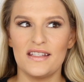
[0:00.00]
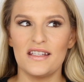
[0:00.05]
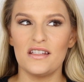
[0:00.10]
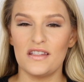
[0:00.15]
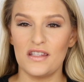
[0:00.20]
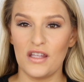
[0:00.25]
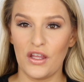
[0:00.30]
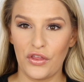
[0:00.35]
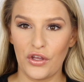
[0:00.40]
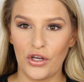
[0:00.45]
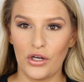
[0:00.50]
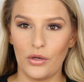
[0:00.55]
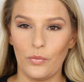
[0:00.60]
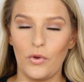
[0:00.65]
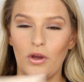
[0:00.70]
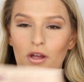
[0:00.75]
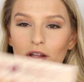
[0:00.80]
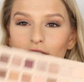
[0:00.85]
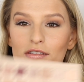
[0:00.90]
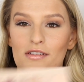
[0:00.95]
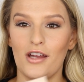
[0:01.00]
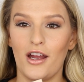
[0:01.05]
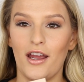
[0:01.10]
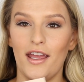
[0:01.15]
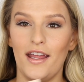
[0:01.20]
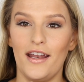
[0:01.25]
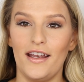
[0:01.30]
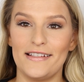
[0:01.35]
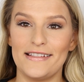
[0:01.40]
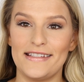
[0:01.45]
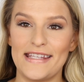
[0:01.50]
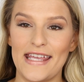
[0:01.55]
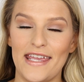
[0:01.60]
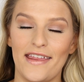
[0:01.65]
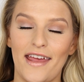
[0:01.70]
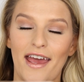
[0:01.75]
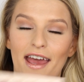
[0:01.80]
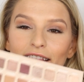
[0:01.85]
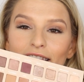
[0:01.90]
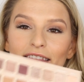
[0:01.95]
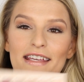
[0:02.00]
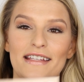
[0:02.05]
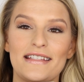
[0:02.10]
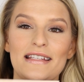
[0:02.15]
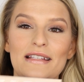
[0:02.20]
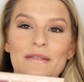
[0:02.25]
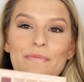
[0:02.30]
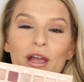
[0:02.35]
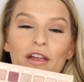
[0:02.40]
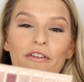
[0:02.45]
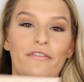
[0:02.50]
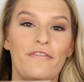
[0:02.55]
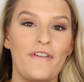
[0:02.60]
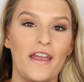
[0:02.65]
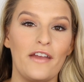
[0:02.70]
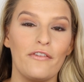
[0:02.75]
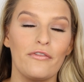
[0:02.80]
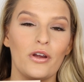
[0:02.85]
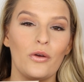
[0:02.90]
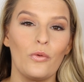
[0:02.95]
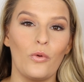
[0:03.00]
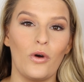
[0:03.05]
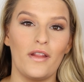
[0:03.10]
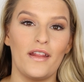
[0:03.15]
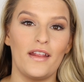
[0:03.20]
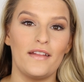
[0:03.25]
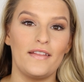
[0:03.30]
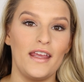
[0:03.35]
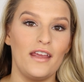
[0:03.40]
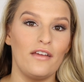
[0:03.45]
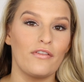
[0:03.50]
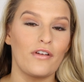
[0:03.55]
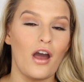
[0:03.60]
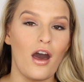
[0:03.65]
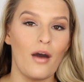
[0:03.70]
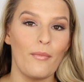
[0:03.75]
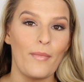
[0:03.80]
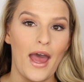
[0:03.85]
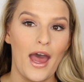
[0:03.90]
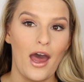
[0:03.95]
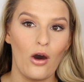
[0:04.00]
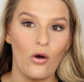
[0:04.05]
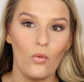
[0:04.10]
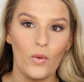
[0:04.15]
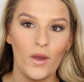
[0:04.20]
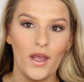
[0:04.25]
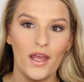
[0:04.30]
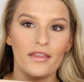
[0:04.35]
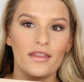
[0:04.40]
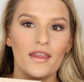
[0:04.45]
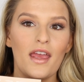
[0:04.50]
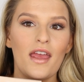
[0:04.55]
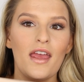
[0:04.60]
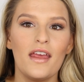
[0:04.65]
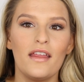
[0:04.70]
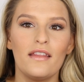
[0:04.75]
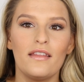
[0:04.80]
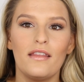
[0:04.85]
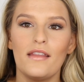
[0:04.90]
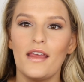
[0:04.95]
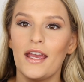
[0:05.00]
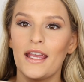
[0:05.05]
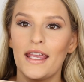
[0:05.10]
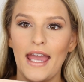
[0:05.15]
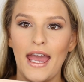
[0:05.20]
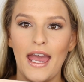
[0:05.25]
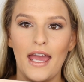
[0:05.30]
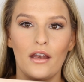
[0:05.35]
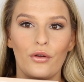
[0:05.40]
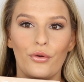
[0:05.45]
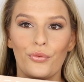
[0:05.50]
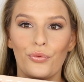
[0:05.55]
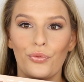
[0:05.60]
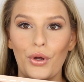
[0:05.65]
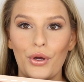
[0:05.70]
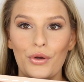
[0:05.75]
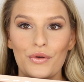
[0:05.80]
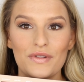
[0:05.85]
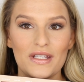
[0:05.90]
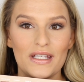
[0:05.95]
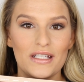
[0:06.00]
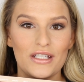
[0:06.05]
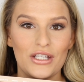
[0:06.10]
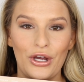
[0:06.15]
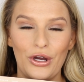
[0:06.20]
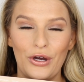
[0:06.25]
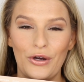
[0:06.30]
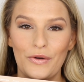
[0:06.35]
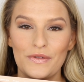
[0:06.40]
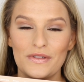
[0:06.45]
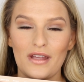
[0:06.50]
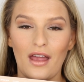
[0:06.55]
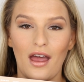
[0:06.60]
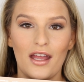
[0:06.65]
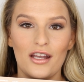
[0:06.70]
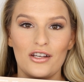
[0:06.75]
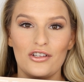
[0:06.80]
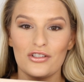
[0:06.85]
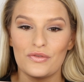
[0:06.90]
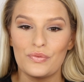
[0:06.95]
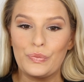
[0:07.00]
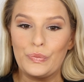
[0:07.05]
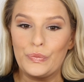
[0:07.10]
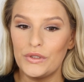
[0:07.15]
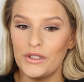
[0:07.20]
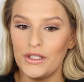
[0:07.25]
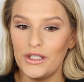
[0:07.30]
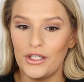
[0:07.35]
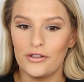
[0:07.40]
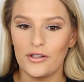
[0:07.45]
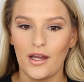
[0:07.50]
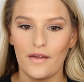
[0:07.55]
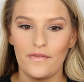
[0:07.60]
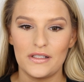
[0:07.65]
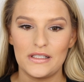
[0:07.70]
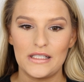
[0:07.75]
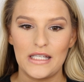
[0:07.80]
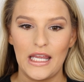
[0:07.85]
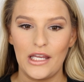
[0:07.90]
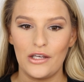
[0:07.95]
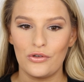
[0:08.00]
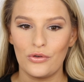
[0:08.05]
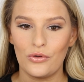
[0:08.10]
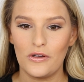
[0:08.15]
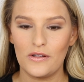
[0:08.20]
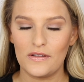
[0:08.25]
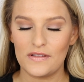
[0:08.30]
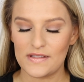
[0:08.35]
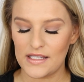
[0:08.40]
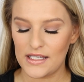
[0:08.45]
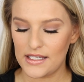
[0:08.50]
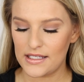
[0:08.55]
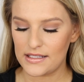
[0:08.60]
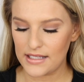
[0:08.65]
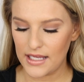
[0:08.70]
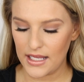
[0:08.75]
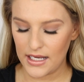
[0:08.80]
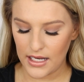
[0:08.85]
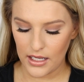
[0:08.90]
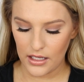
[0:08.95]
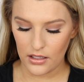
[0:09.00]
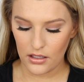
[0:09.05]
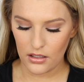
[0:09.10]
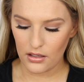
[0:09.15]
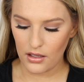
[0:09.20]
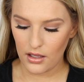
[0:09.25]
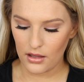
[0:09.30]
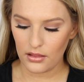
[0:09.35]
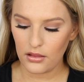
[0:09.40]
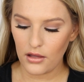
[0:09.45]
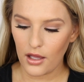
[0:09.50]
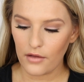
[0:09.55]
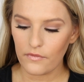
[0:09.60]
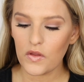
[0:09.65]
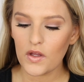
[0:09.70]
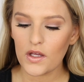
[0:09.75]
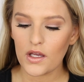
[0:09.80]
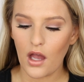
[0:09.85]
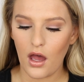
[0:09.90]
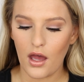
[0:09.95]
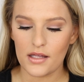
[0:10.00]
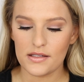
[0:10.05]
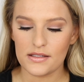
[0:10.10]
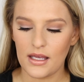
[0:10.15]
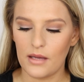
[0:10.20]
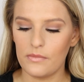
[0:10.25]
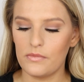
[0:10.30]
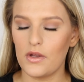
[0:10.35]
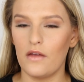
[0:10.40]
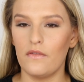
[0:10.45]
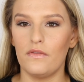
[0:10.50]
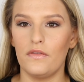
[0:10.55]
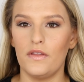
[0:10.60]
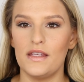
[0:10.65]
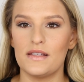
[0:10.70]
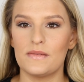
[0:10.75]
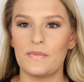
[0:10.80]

is the third one. Sorry, I didn't say that. This is my favorite one that they have come out with Again, rosy tones. I just really gravitate towards these and I, I love the concept of these